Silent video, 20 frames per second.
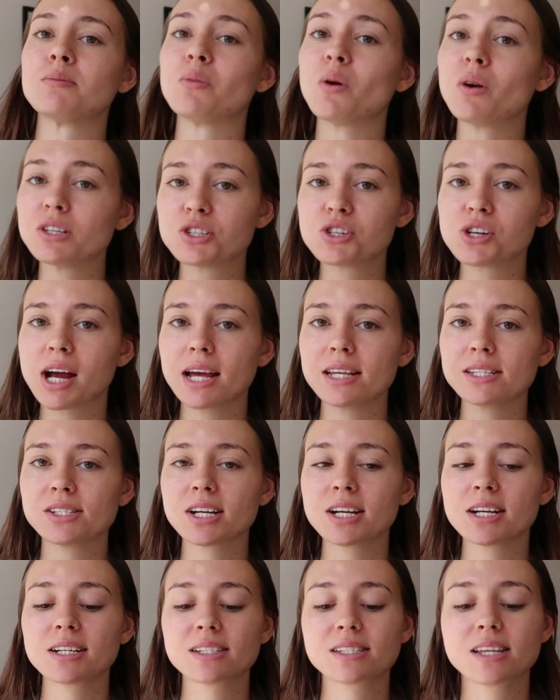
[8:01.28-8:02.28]
and
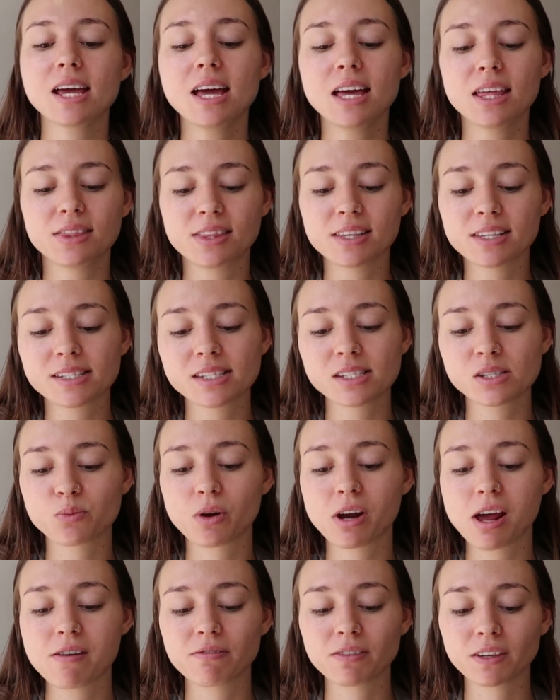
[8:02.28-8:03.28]
moisturizers. This is
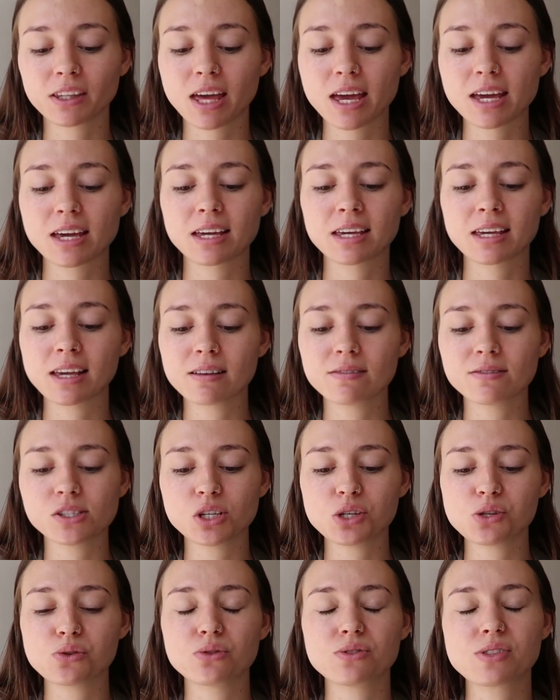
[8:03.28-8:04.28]
what I feel like
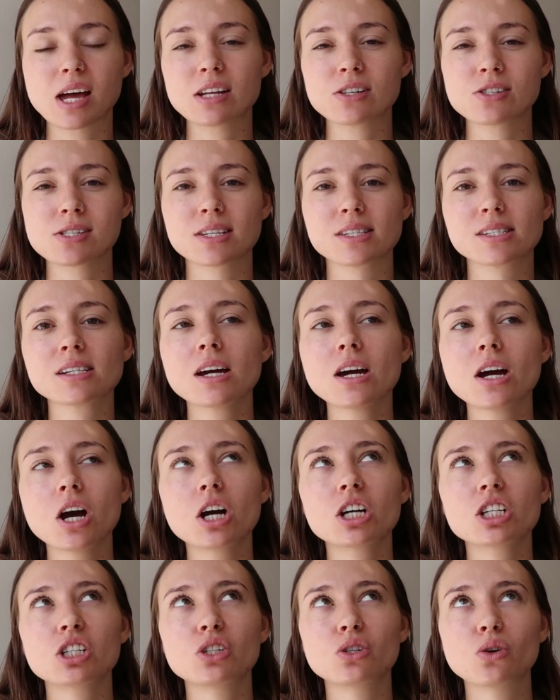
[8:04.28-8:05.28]
gives you that just
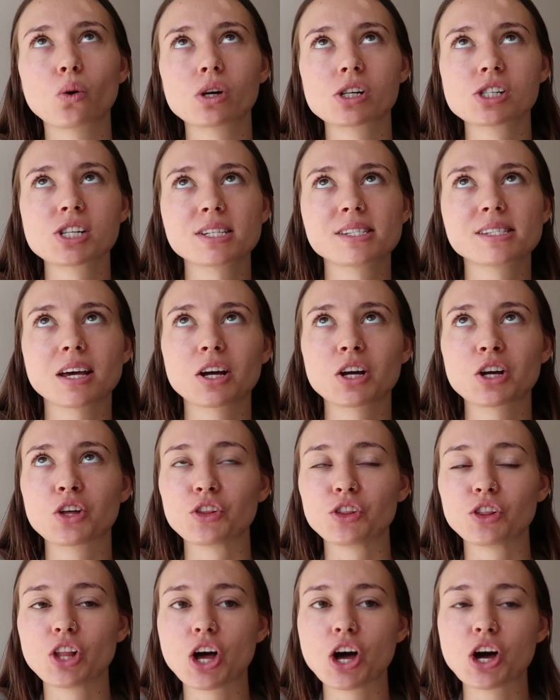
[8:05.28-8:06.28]
gorgeous
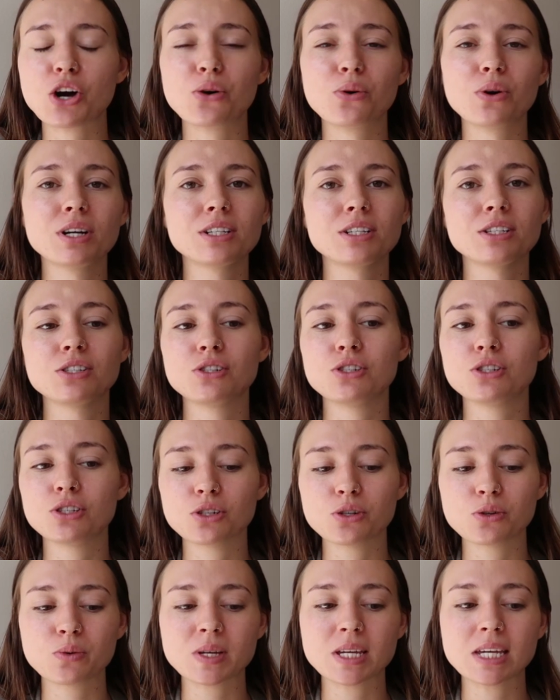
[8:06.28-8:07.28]
glow,
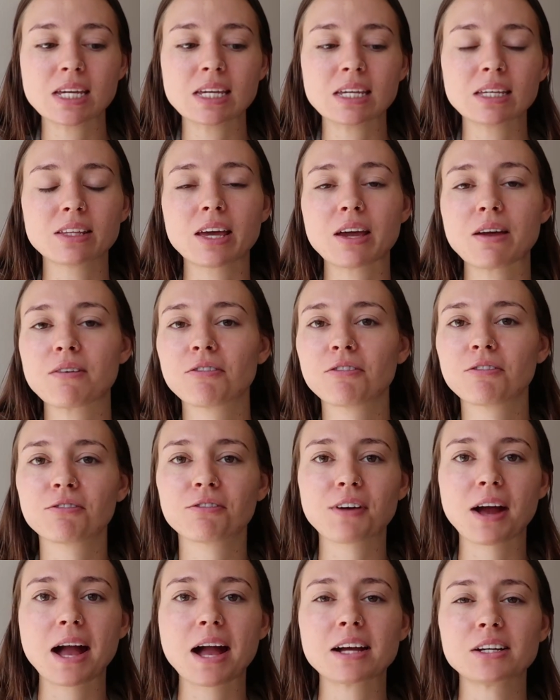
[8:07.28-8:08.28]
dewy, like
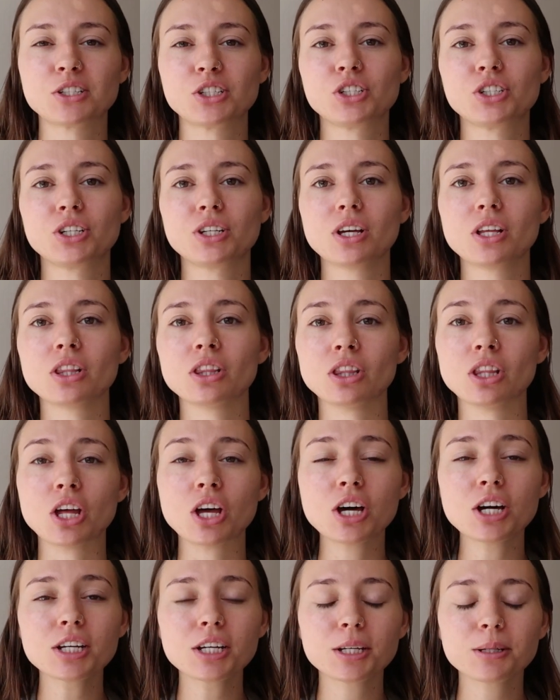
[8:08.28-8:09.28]
fresh
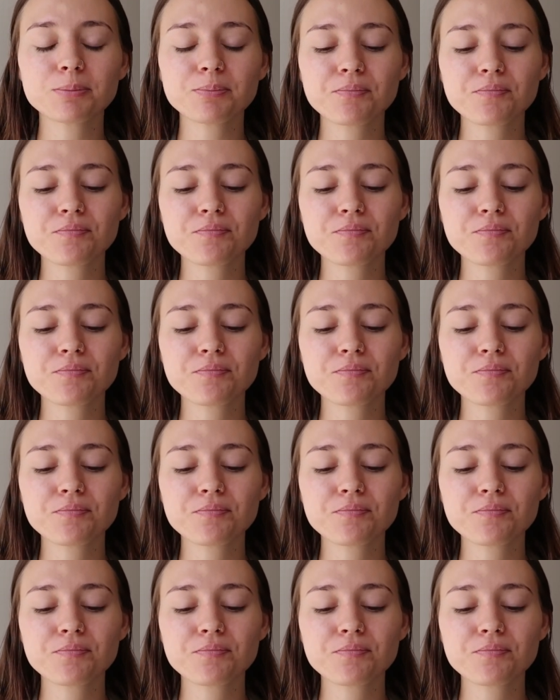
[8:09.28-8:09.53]
look.